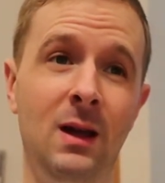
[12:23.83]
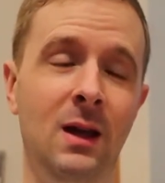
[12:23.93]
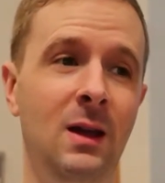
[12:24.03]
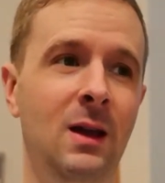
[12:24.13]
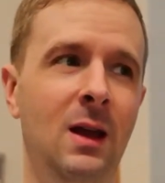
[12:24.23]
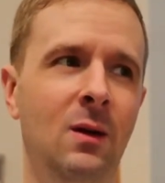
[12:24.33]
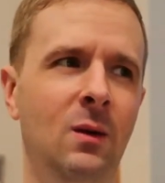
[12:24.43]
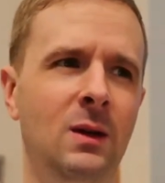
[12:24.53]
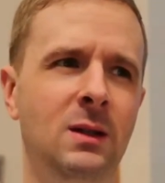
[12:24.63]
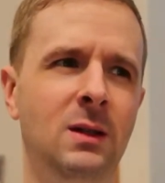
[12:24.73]
It, it
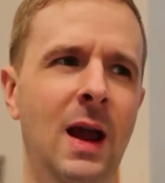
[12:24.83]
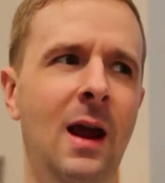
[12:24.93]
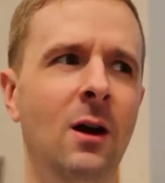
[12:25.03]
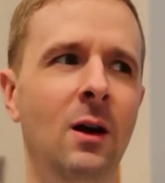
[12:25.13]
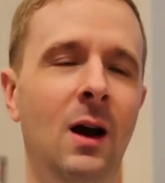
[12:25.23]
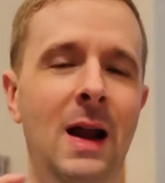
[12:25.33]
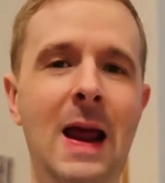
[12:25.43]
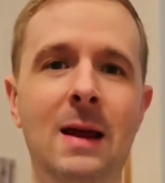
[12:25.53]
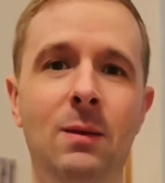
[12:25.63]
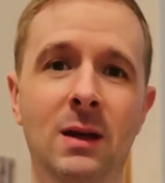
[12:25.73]
was aired on
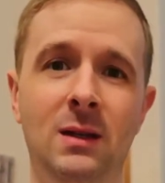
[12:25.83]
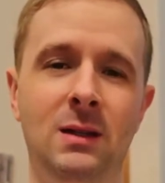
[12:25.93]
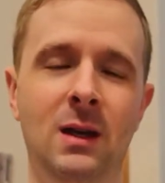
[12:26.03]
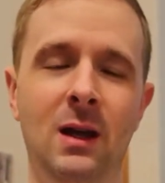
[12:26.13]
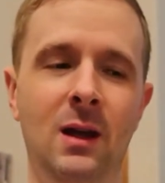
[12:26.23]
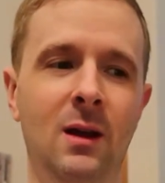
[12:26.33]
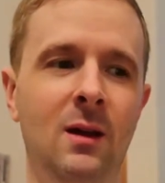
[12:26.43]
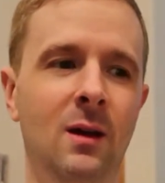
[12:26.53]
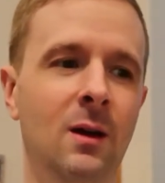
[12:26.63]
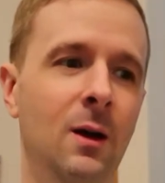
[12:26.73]
ABC.
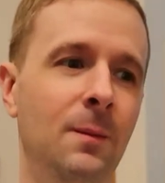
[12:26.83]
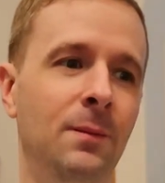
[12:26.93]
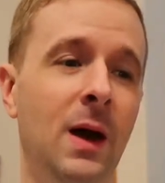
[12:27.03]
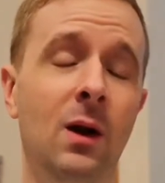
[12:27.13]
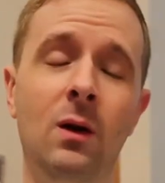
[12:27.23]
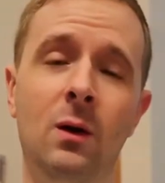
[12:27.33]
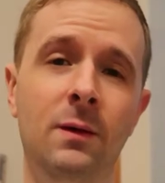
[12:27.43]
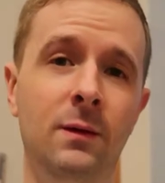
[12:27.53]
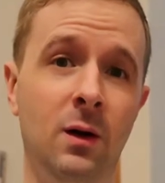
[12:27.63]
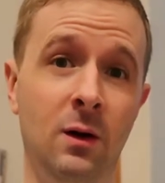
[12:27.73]
Um, I don't know if
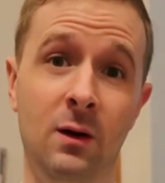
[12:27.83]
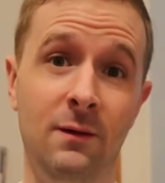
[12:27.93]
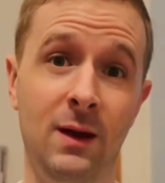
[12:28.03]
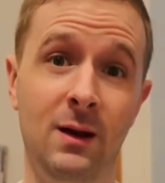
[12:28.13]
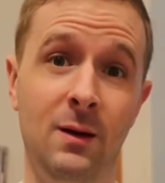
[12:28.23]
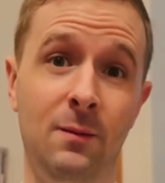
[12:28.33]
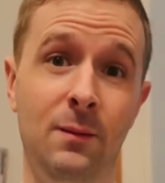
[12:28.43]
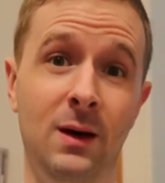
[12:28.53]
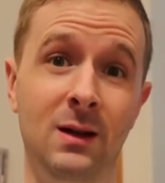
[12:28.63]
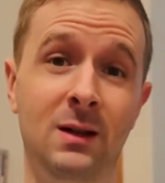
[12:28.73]
you've heard of it,
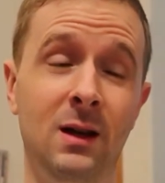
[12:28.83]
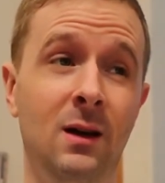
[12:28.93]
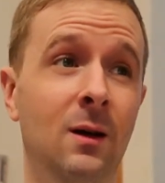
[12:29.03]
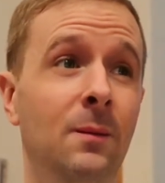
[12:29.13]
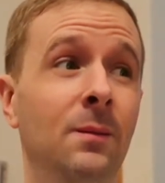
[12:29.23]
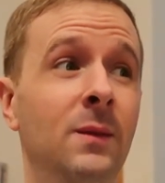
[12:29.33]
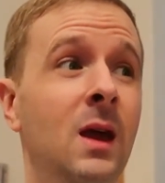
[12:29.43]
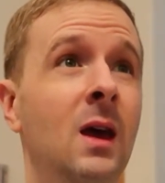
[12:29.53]
but um,